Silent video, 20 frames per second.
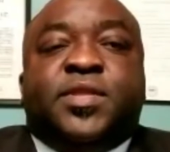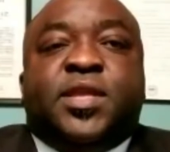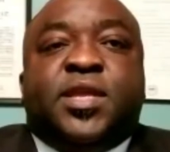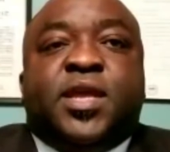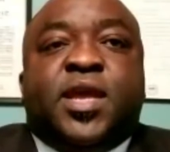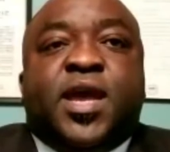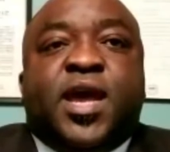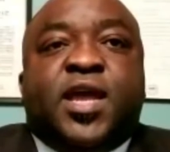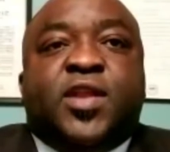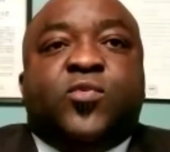
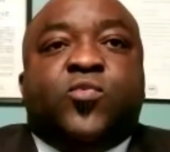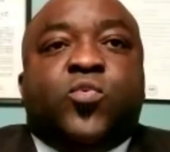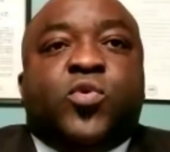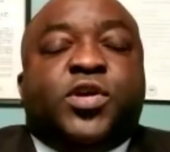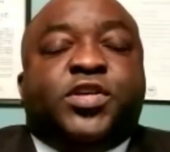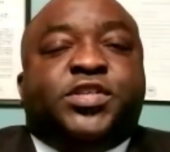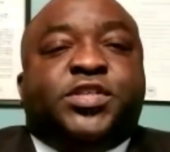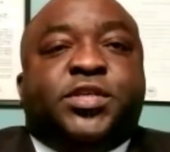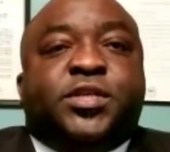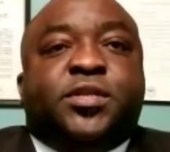hand
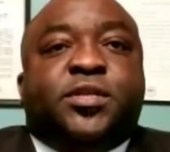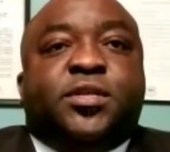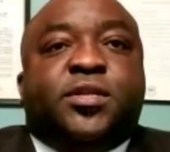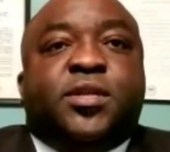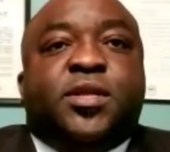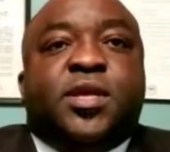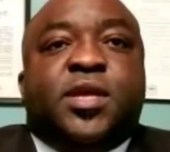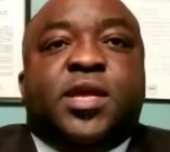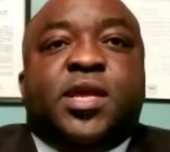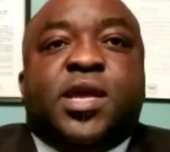washing,
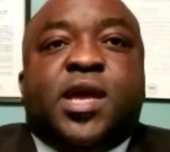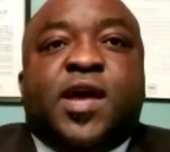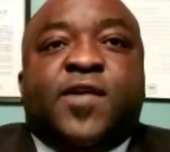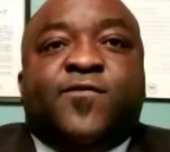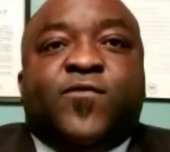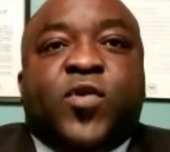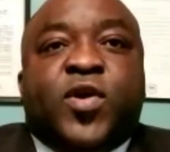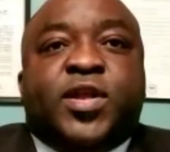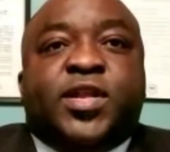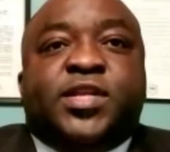
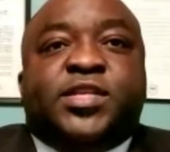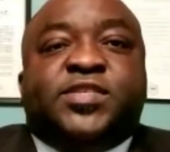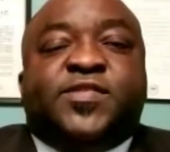avoidance